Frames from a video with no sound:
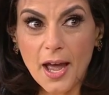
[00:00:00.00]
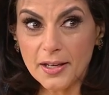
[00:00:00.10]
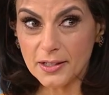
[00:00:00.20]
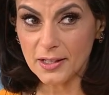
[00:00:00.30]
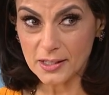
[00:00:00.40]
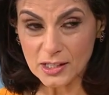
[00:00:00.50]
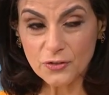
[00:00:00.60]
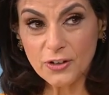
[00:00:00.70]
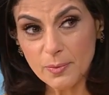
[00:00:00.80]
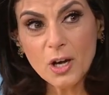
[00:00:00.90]

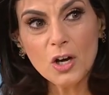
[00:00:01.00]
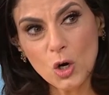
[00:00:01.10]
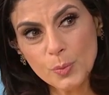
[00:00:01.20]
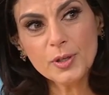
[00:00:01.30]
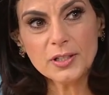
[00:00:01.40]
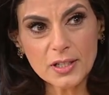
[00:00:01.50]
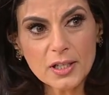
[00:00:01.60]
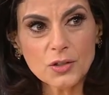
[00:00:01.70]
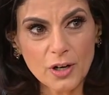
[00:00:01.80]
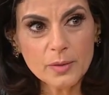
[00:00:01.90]
Is FEMA open to
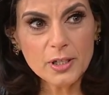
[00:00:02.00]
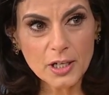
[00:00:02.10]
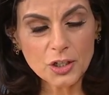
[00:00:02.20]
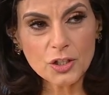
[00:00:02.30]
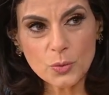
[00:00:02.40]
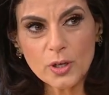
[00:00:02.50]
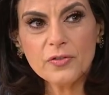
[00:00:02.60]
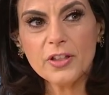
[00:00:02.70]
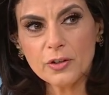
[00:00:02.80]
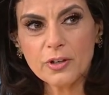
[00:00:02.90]
these recommendations? What
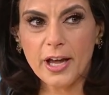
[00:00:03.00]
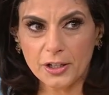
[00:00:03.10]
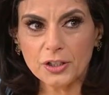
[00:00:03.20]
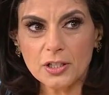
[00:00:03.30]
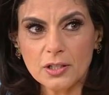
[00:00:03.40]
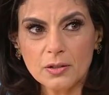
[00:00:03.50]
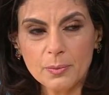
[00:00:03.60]
have their reaction?